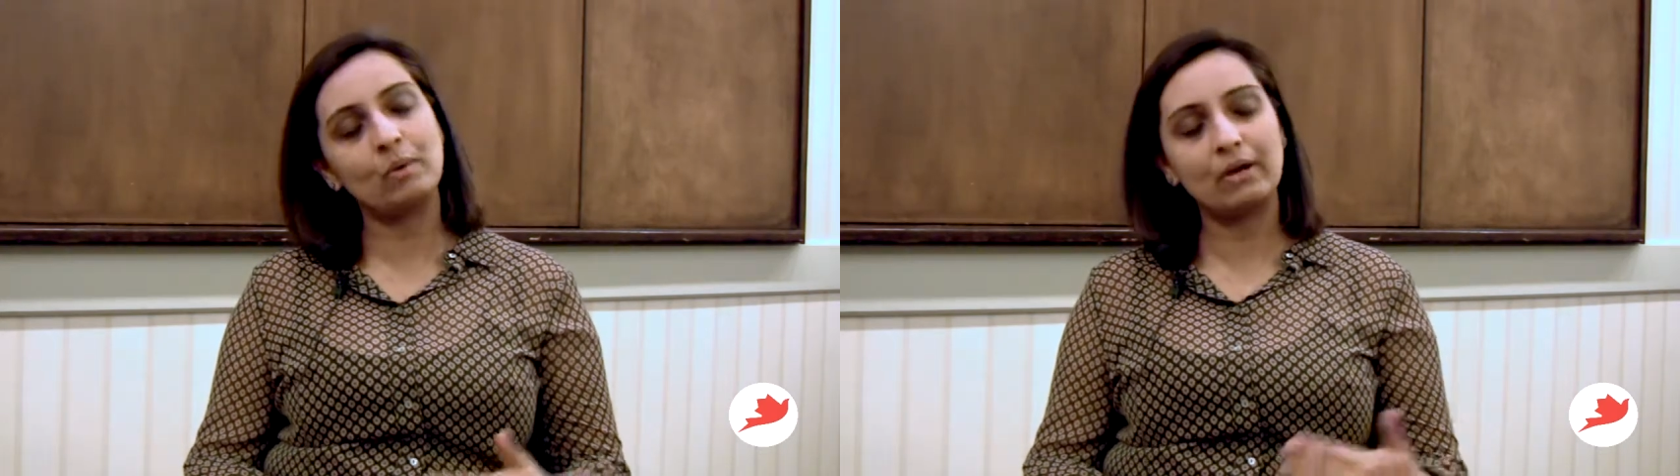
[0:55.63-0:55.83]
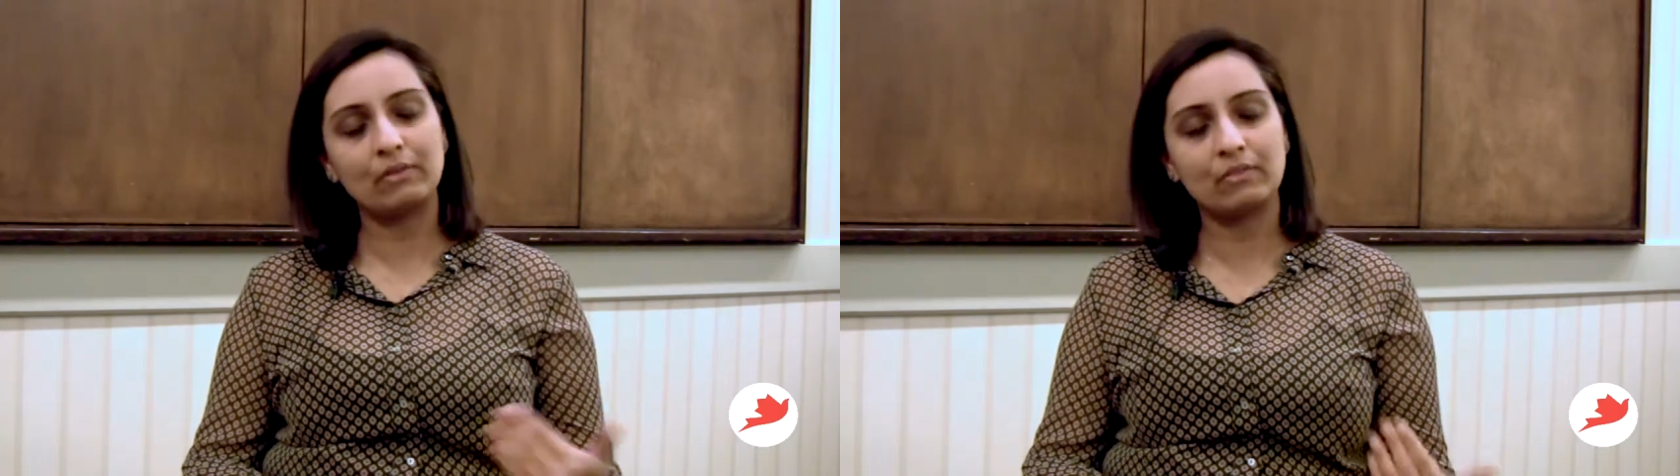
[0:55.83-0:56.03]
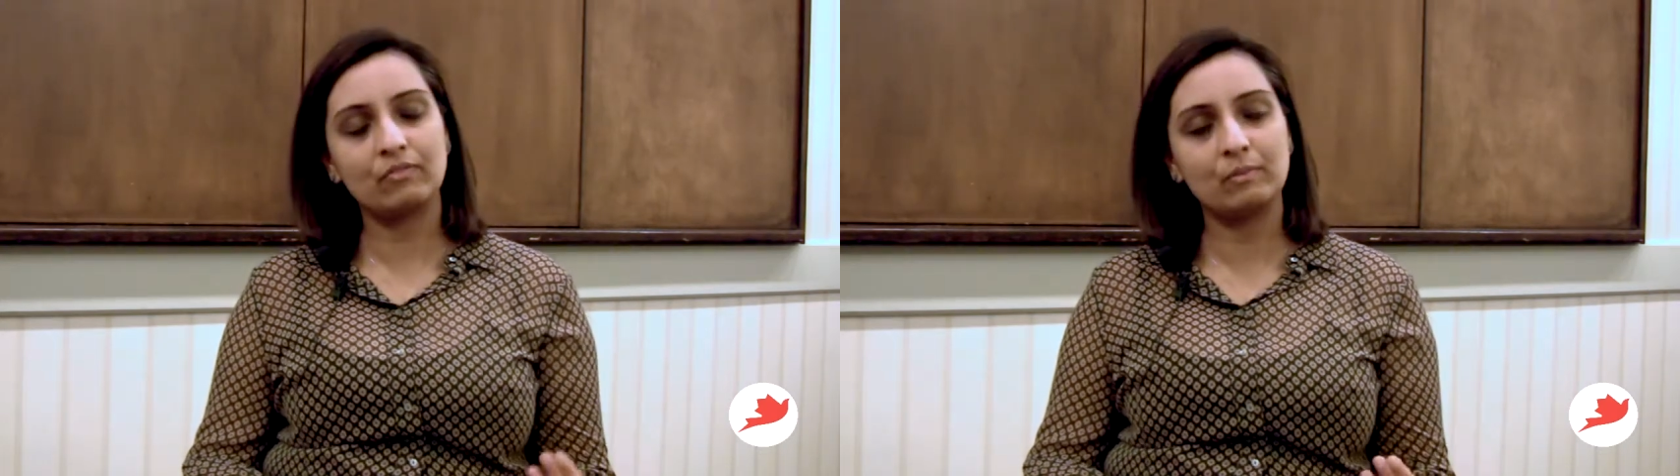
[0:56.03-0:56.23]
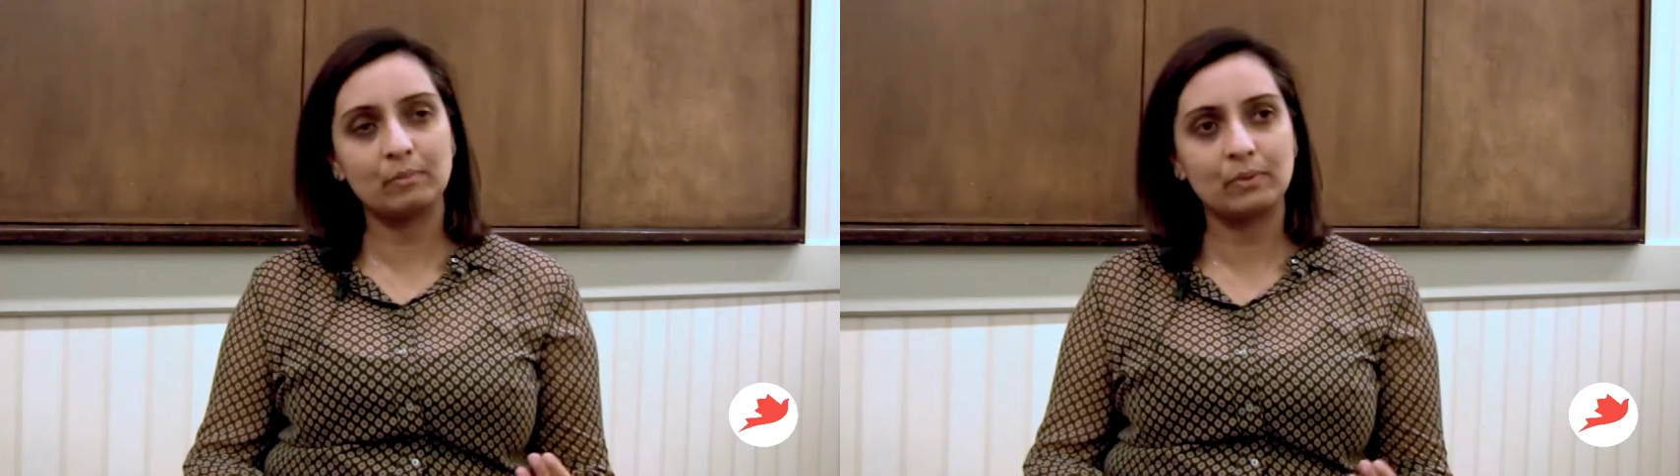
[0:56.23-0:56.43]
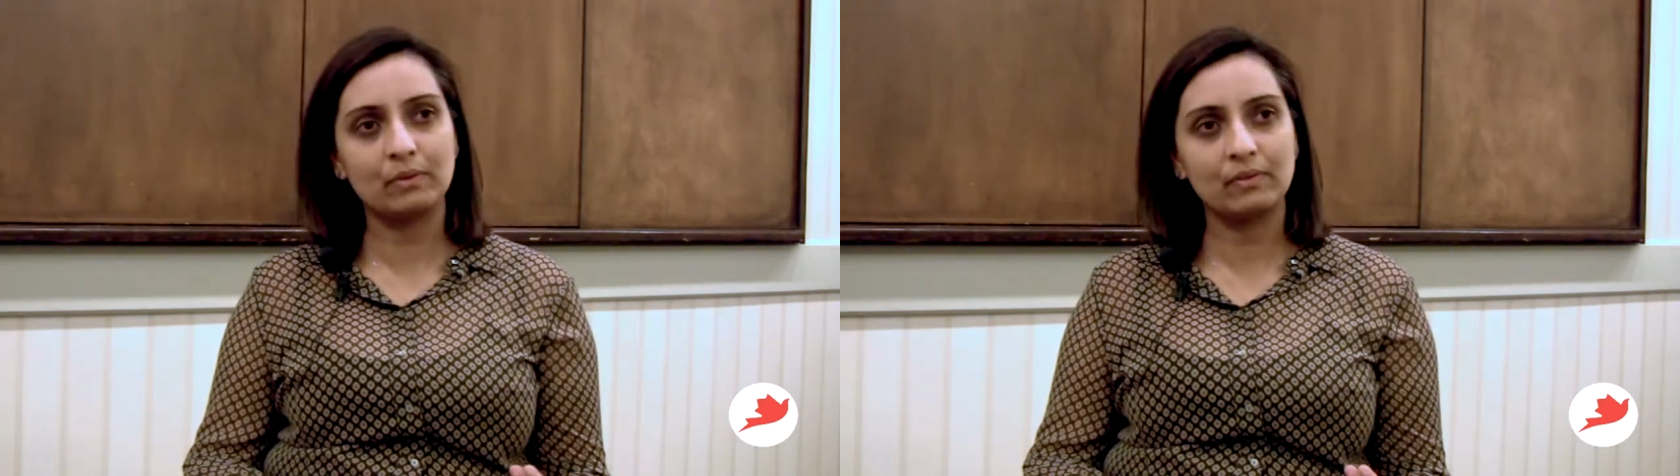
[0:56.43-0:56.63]
wealth of
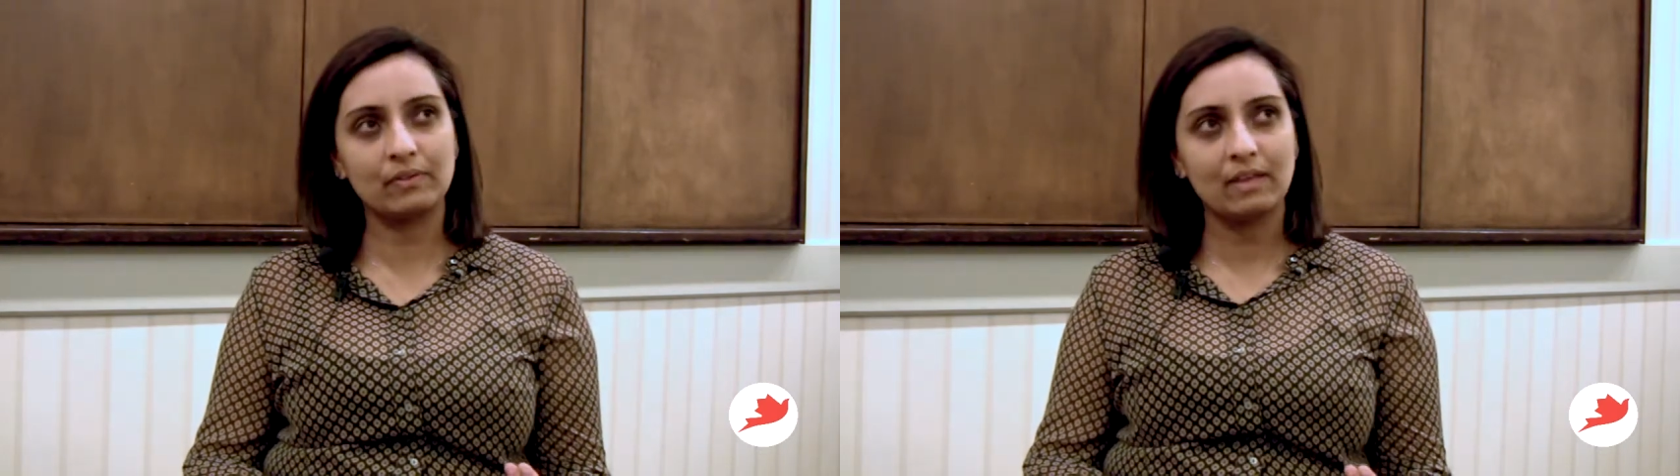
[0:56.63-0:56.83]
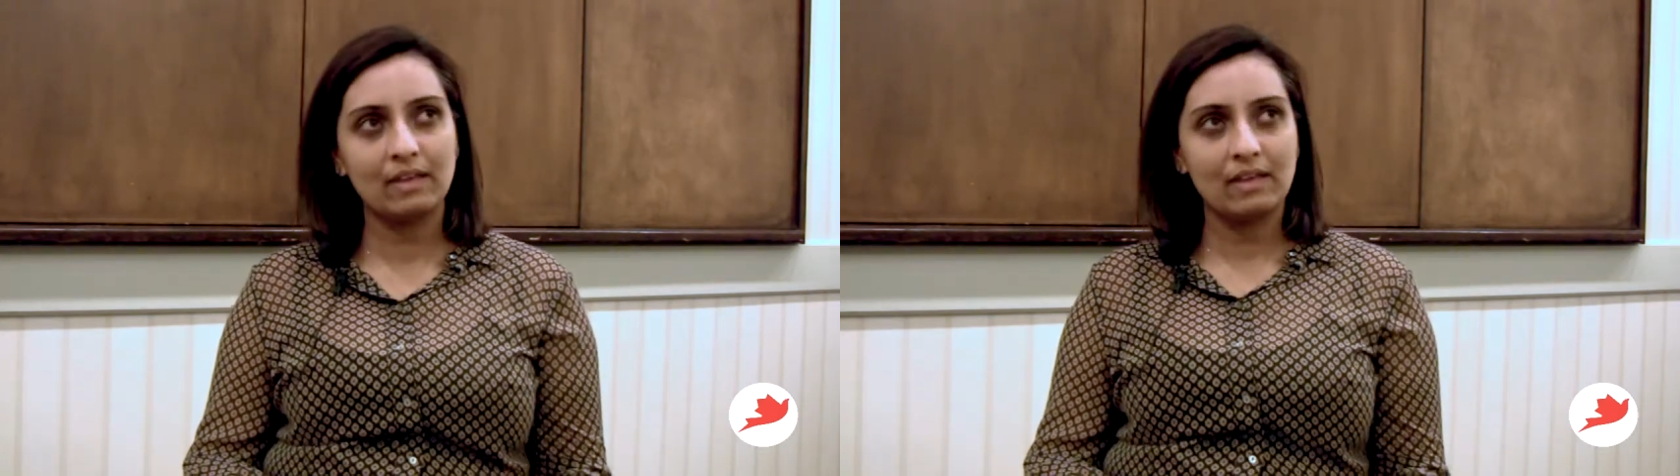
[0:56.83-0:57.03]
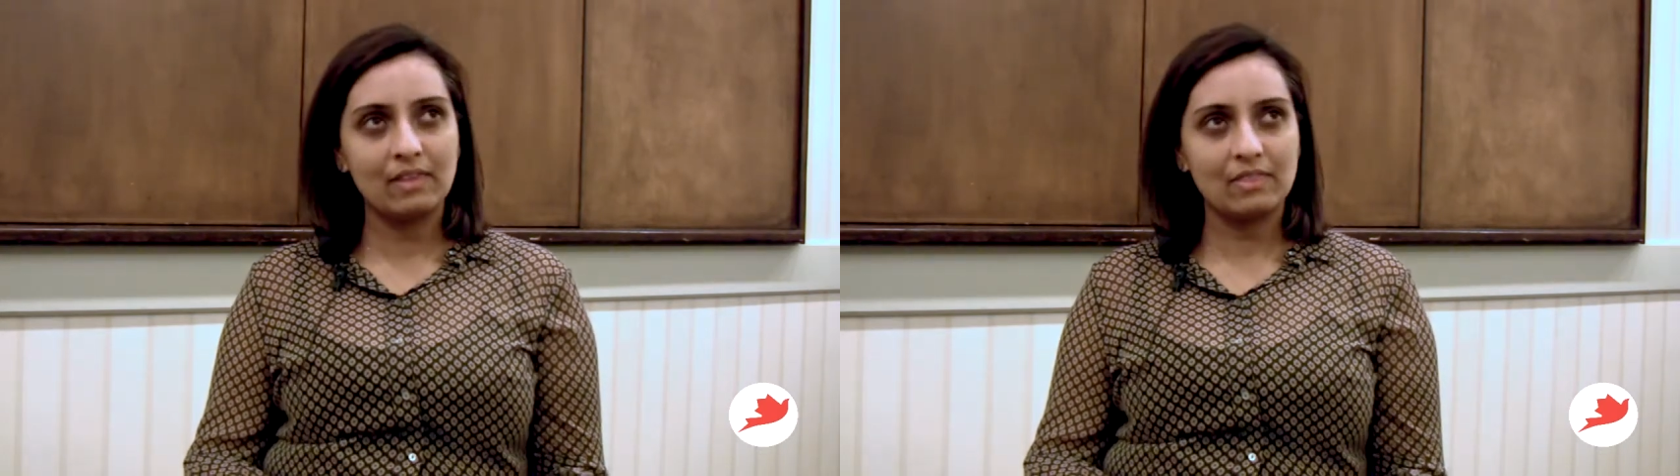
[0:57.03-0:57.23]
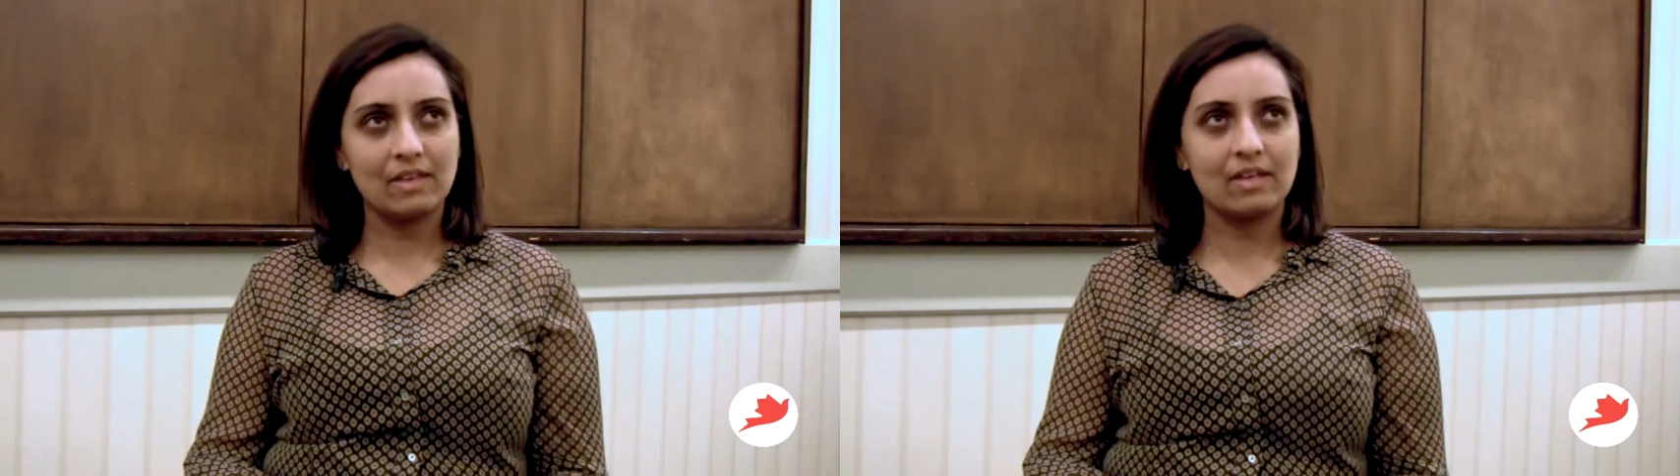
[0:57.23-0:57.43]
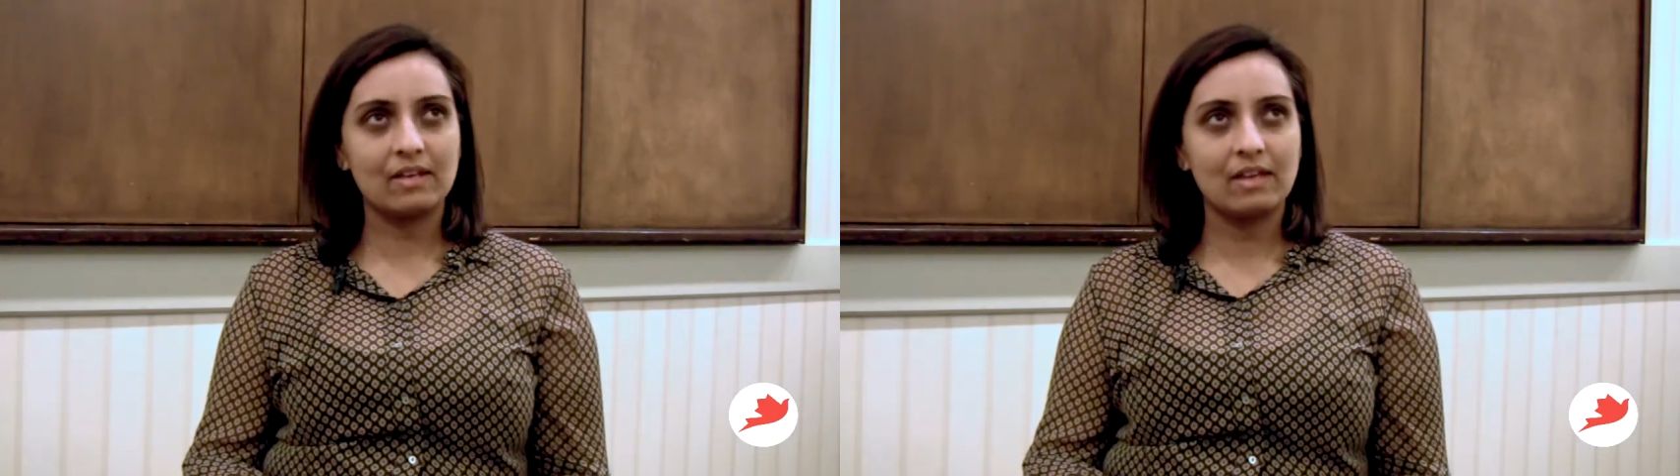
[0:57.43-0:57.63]
inputs
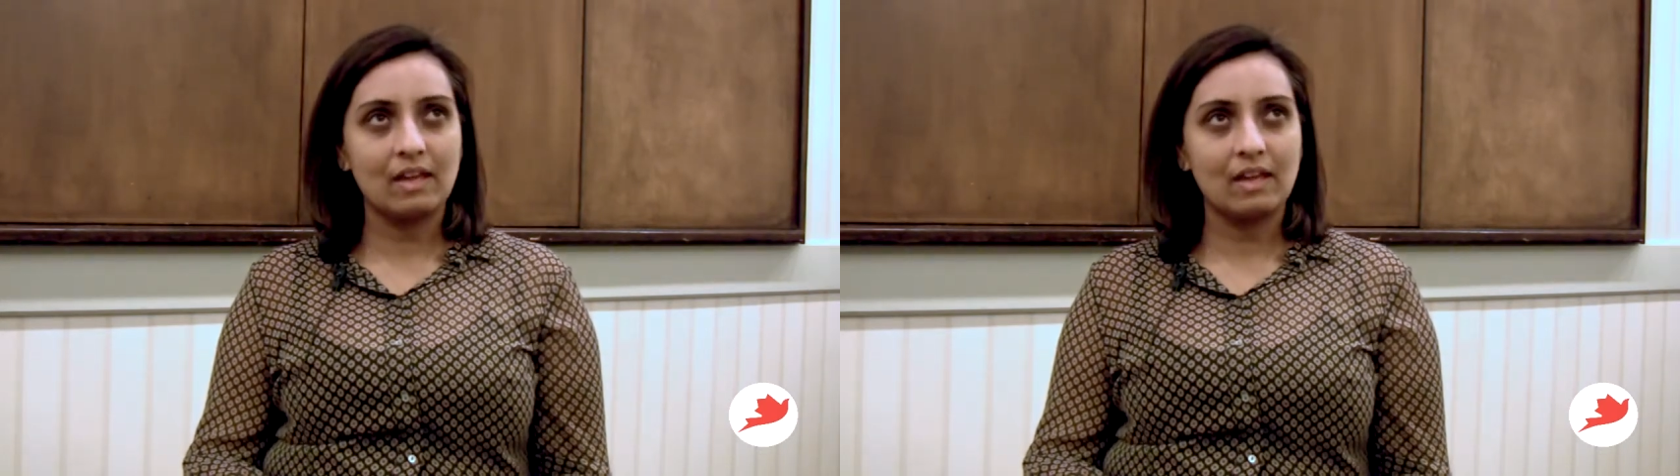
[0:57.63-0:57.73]
that